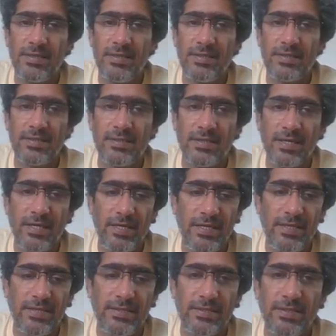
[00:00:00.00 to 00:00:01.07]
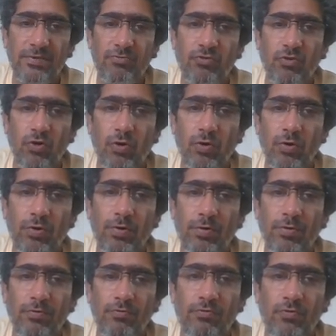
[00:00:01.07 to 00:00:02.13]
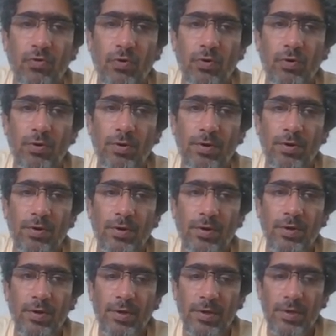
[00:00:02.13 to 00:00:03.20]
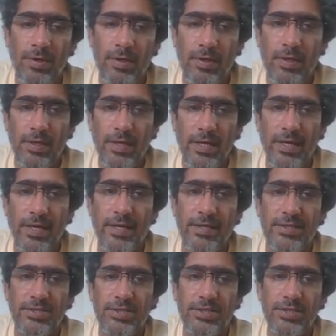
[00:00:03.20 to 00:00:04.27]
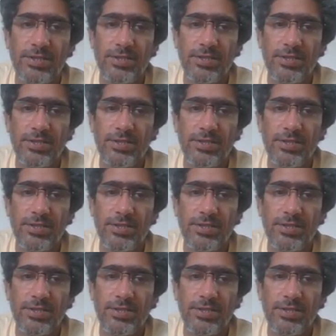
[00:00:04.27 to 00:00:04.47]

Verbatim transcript: this is an 8 4 4 8